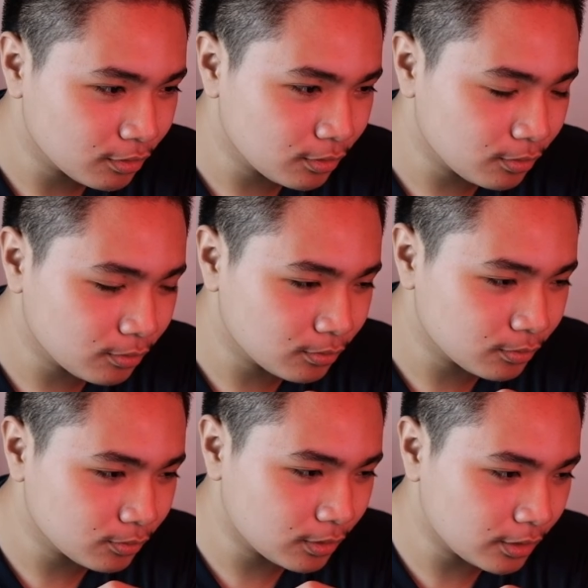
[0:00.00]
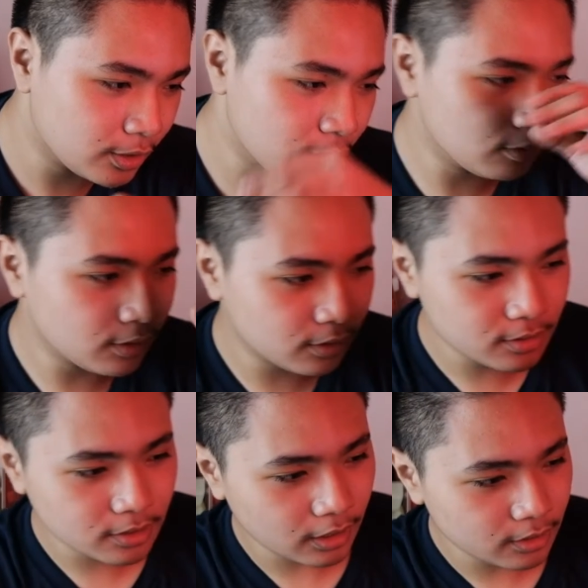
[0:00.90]
You know, hearing
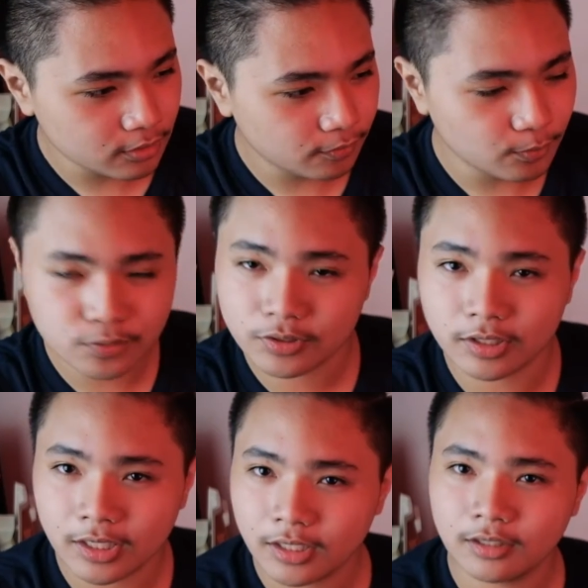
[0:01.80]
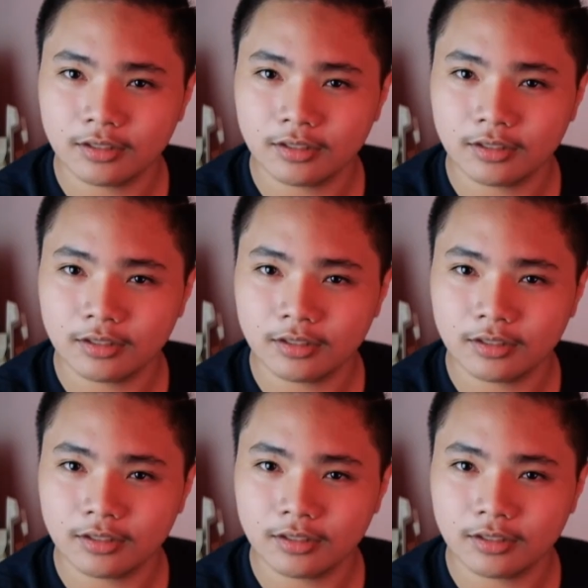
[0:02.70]
these kinds of music again.